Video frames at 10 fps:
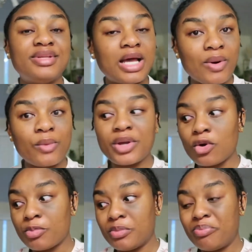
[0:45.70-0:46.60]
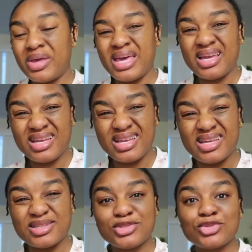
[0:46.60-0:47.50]
now I wake up in pain.
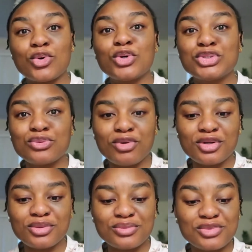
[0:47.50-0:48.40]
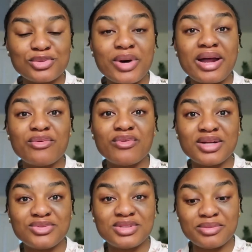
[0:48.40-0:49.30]
It is so swollen, so I
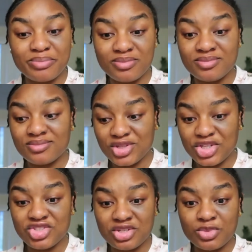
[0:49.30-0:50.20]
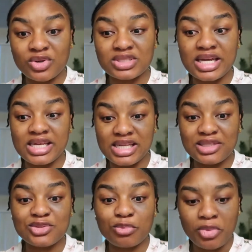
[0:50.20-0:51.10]
run to the kitchen because I
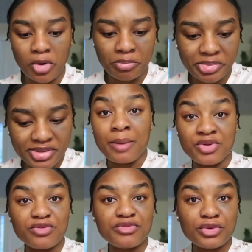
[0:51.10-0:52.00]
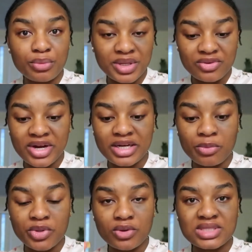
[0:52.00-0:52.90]
need to pump. I'm even filming right
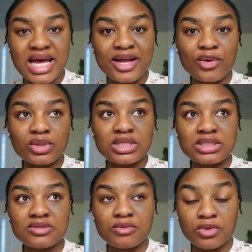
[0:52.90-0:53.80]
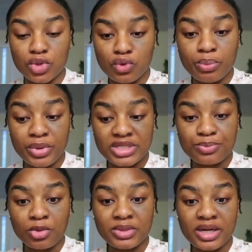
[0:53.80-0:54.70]
now because I got this new
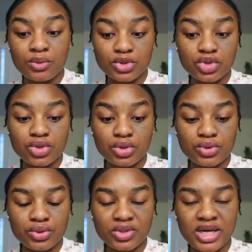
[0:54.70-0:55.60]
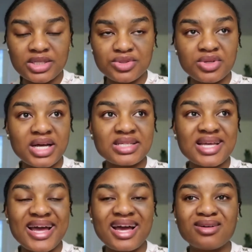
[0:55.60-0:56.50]
breast pump that I want to show to you guys.
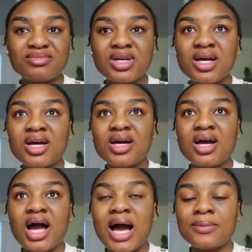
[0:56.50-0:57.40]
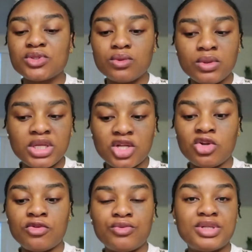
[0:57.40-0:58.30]
I am absolutely in
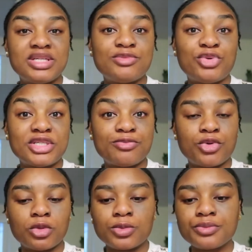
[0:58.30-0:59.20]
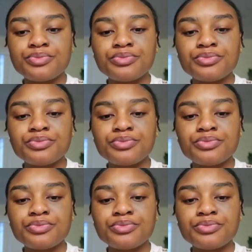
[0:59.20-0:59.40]
love with this breast pump.